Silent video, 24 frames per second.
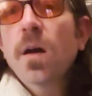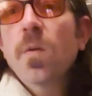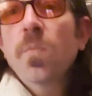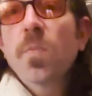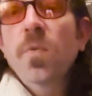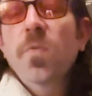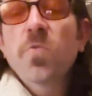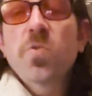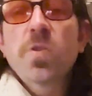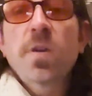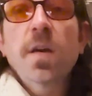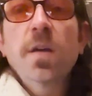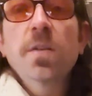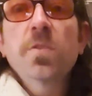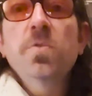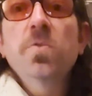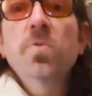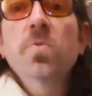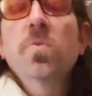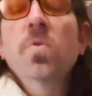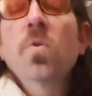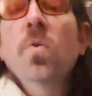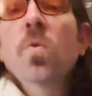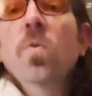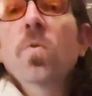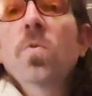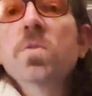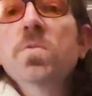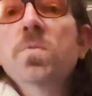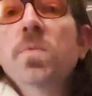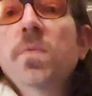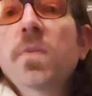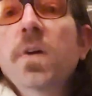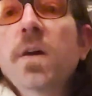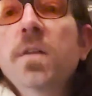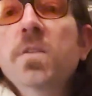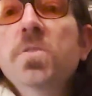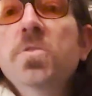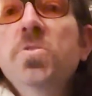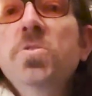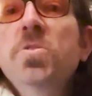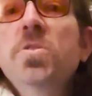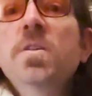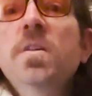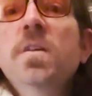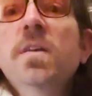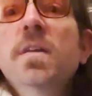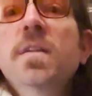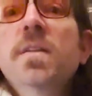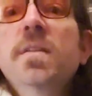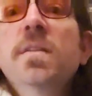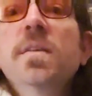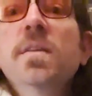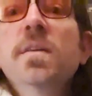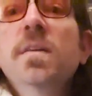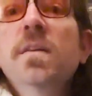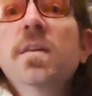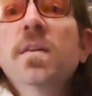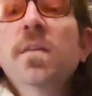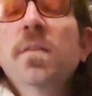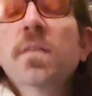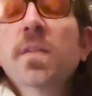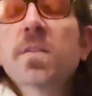We've only got 2 chords. We've got G and D,